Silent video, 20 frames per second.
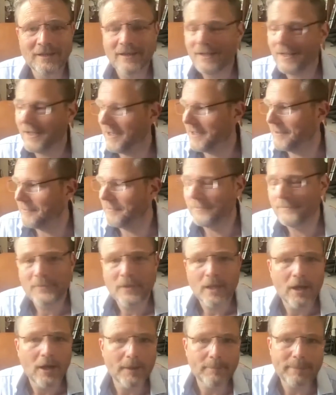um,
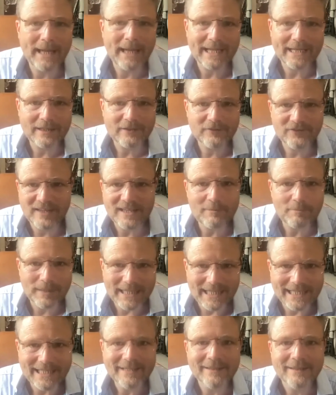her bag
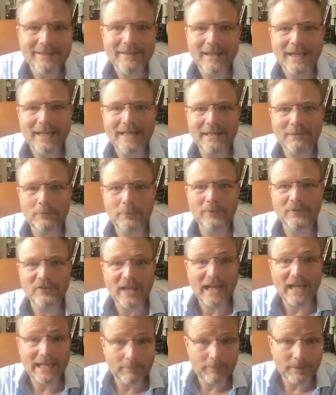DB. And it was,
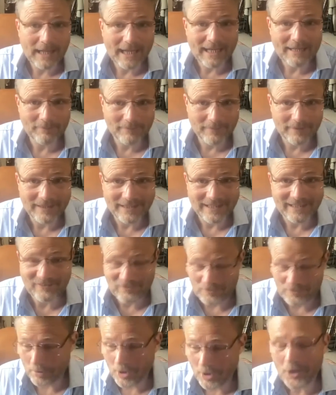and it became, it's
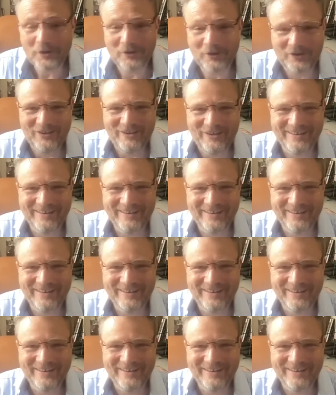a person,